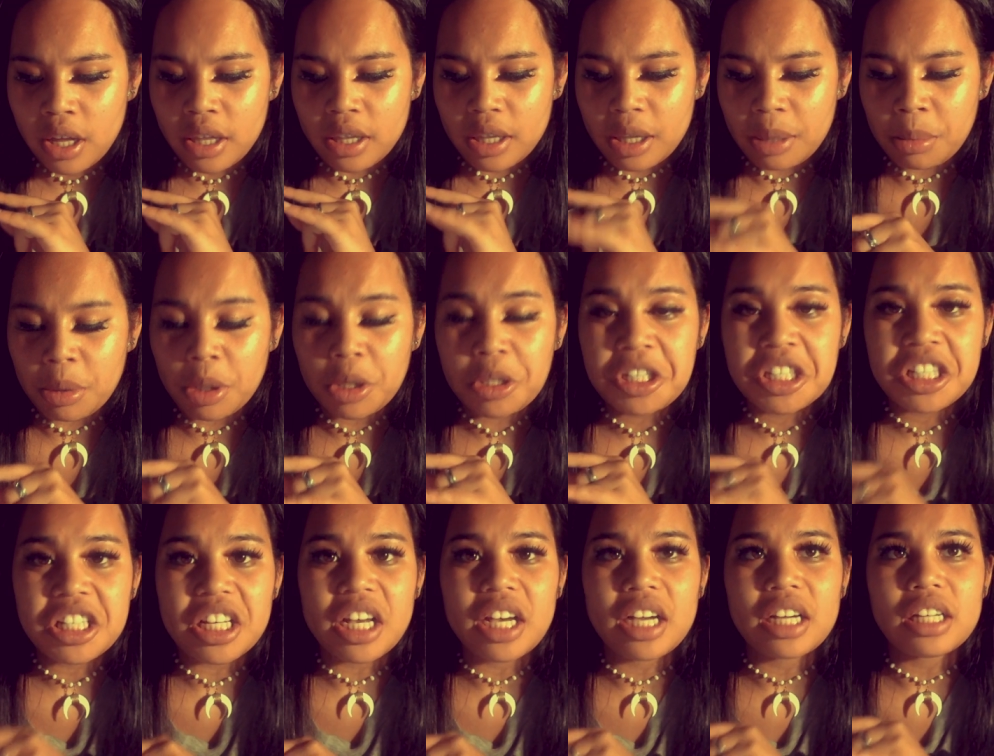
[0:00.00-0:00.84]
they both
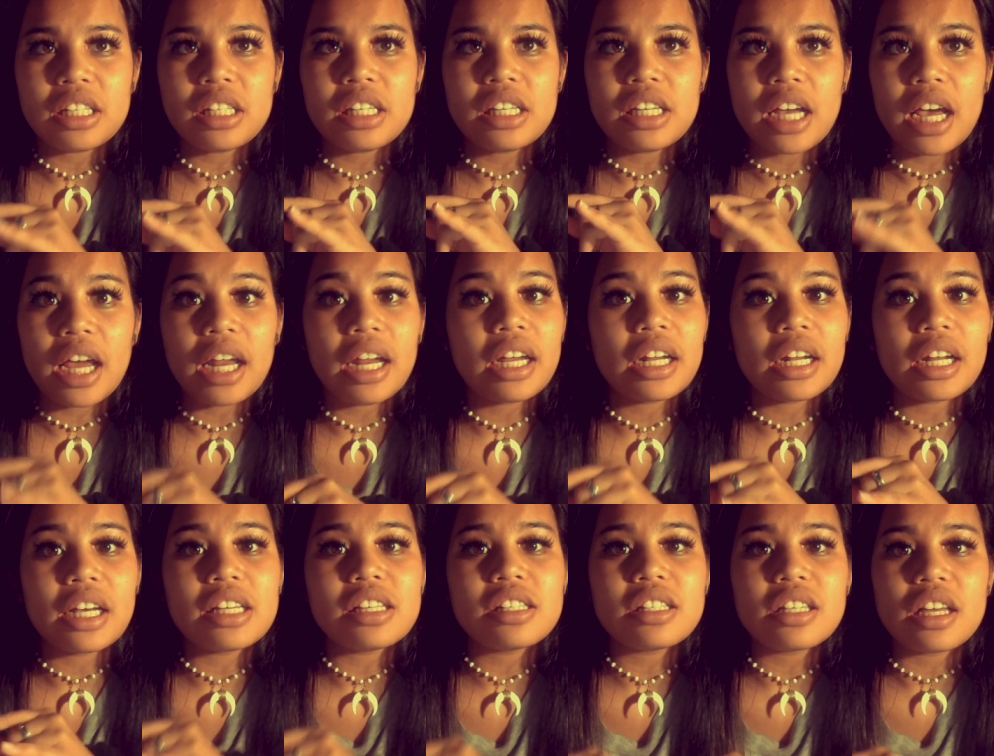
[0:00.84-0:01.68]
say
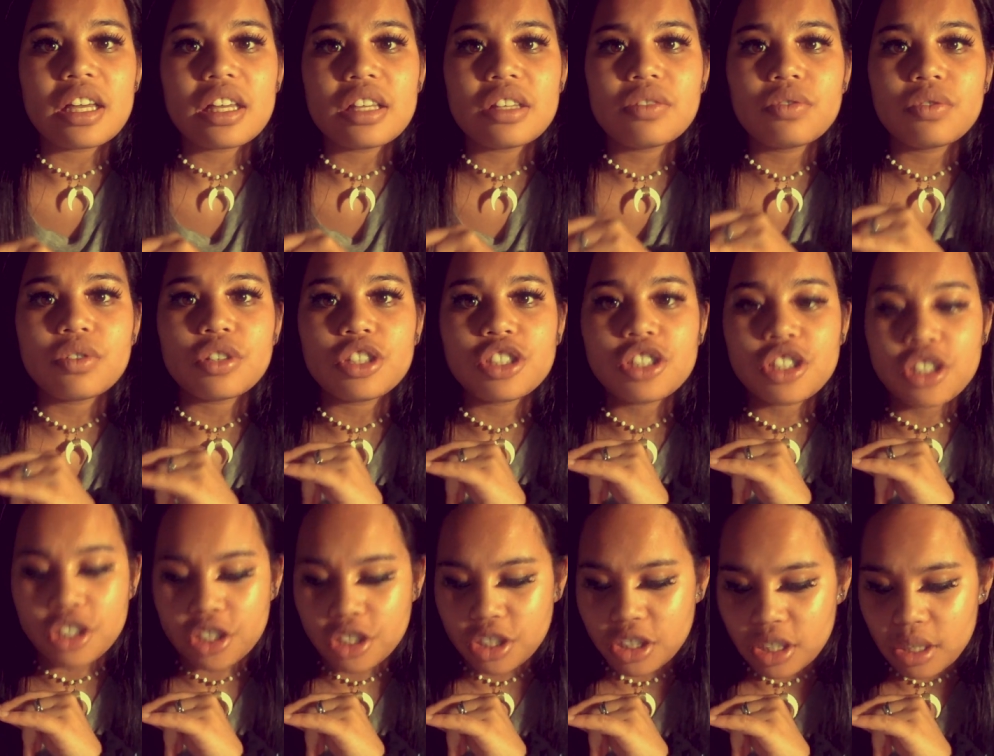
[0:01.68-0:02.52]
99 cents for
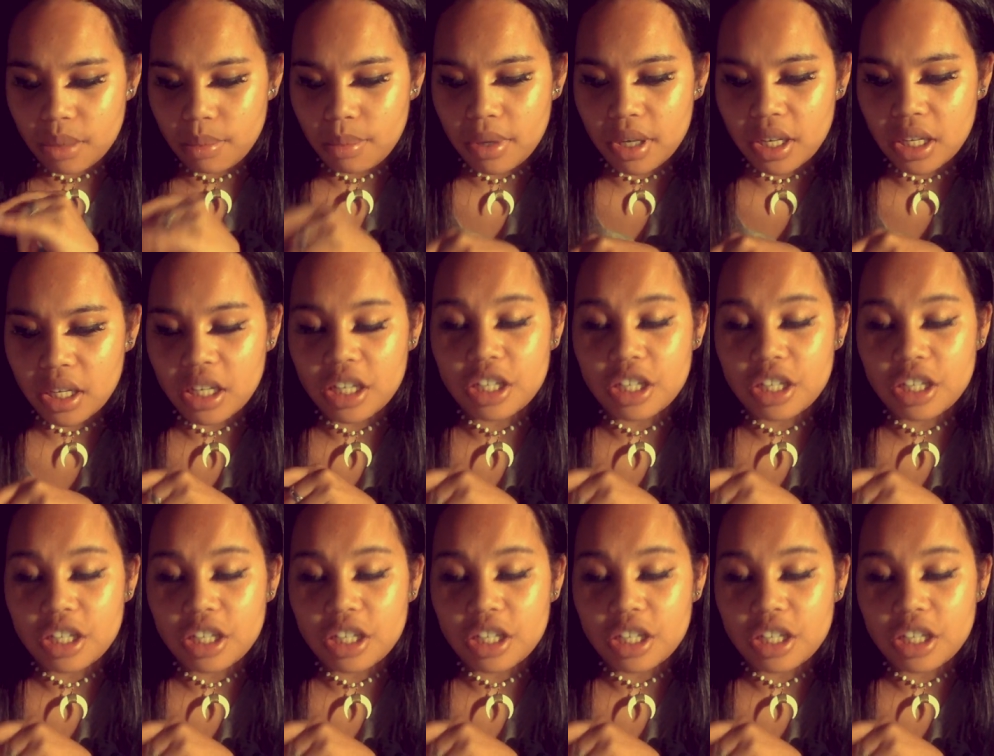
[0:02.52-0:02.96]
shipping